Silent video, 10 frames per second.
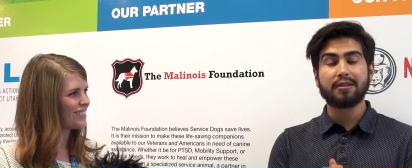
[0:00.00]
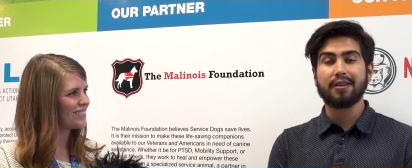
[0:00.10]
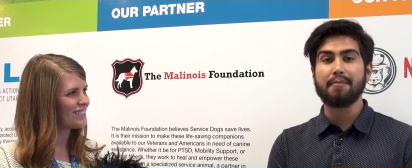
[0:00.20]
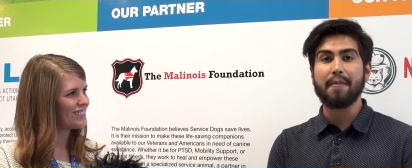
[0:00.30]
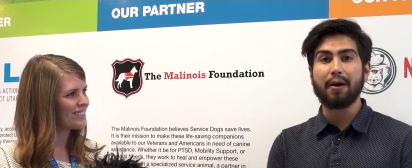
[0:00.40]

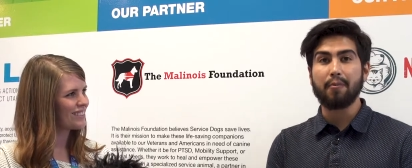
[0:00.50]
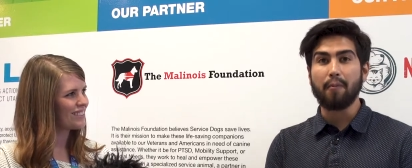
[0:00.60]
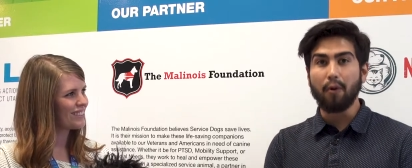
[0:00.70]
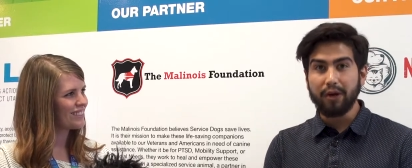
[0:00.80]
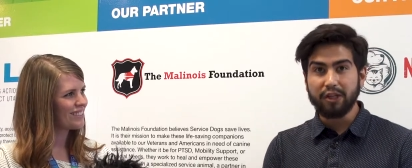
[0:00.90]
Speaker 1: to the Mountain
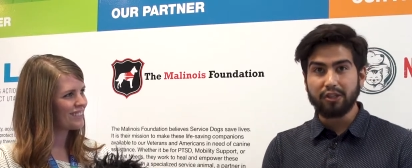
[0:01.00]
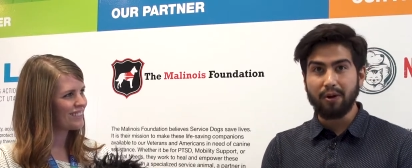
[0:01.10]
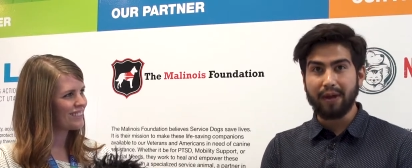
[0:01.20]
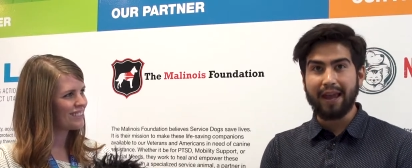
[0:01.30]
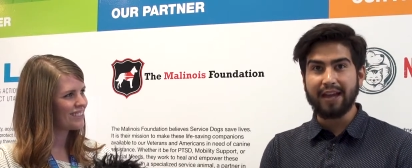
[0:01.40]
Morning
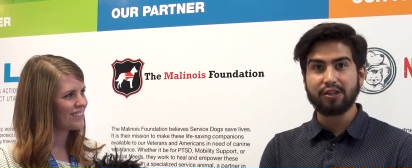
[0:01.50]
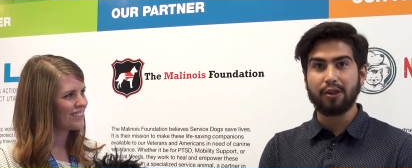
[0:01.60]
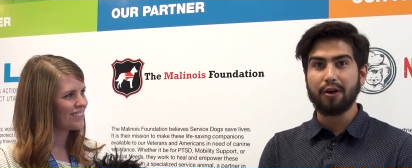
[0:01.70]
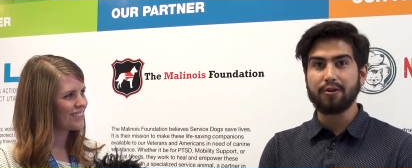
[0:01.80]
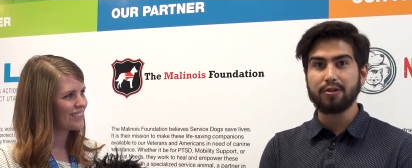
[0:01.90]
Show to catch
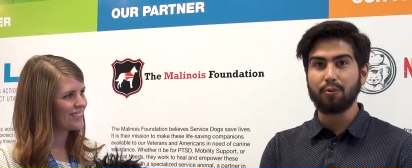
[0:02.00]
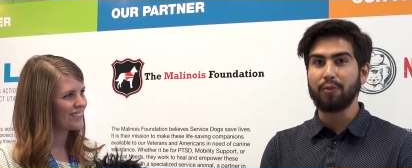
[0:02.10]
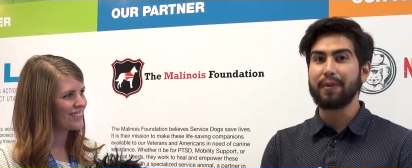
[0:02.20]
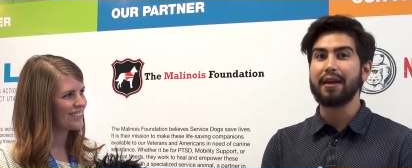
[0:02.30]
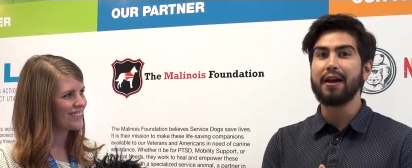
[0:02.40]
those.
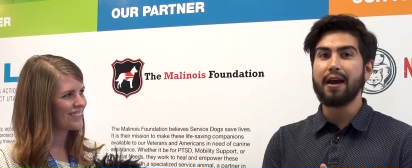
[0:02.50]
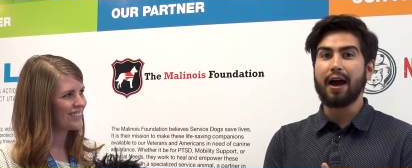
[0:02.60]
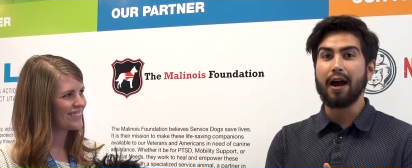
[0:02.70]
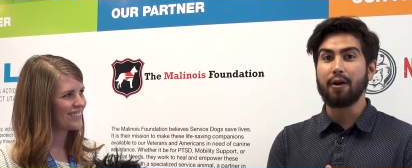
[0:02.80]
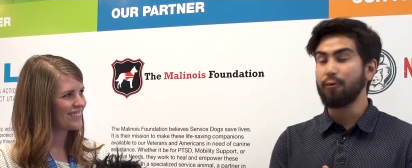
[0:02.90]
We'll be
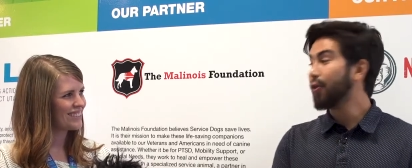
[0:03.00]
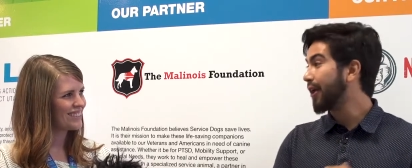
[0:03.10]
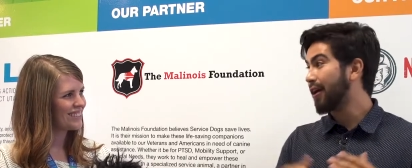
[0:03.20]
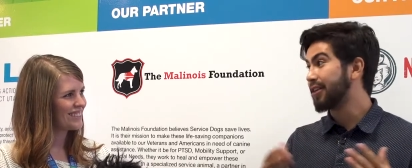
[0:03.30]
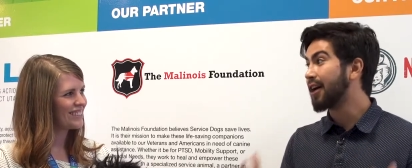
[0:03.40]
uh,
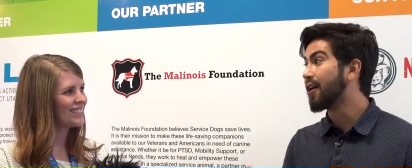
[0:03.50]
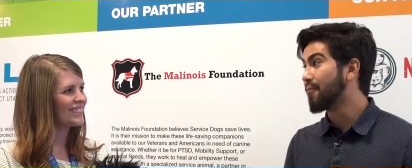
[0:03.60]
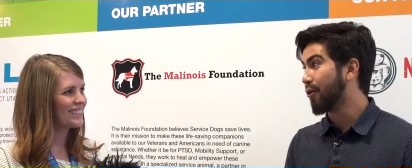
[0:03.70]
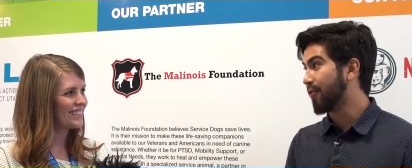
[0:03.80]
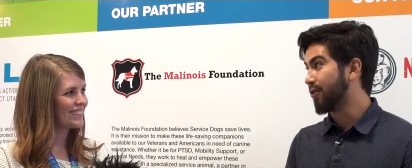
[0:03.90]
rolling out a
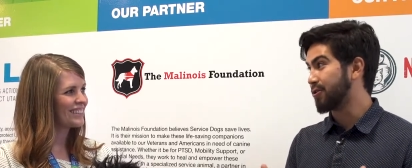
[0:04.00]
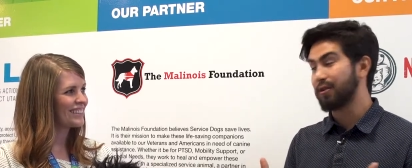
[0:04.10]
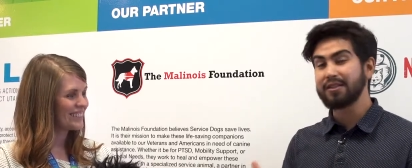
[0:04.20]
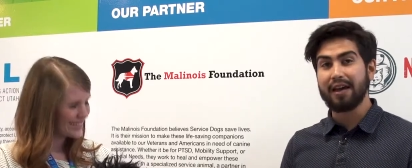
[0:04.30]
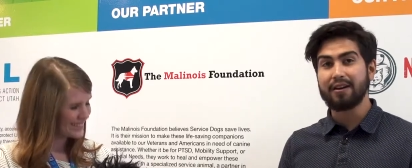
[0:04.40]
ton more of those.
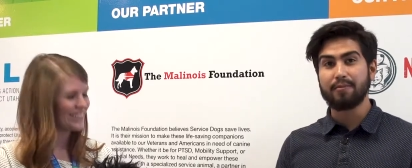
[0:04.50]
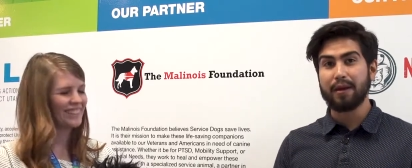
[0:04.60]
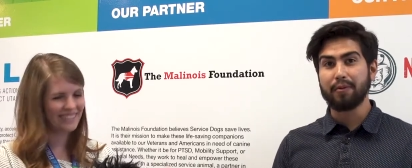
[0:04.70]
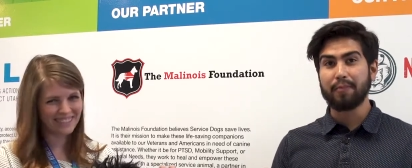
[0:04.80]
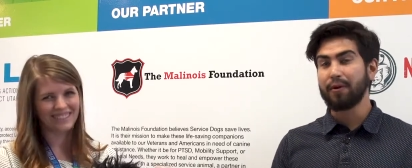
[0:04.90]
We're excited yeah. to
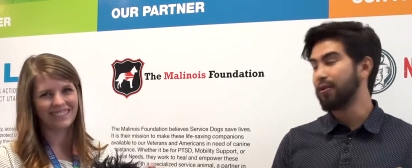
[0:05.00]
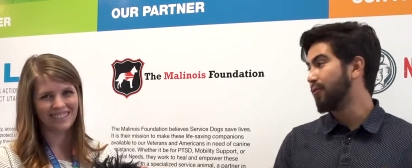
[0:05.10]
be able to partner